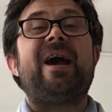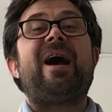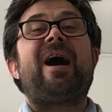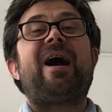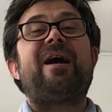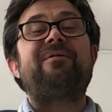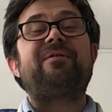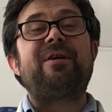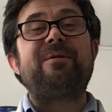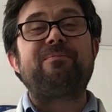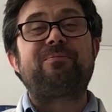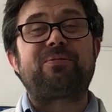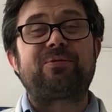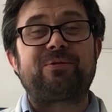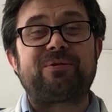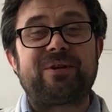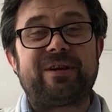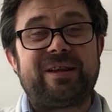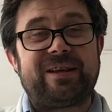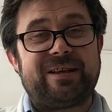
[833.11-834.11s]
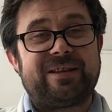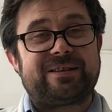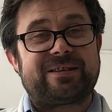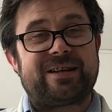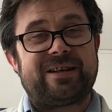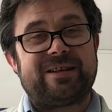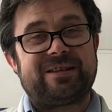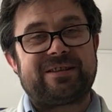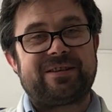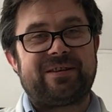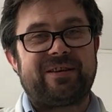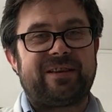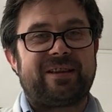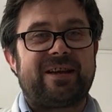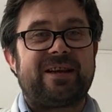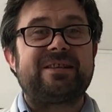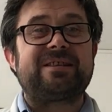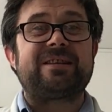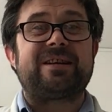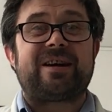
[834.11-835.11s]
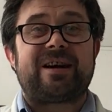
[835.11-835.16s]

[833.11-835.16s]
Have a brilliant day doing this.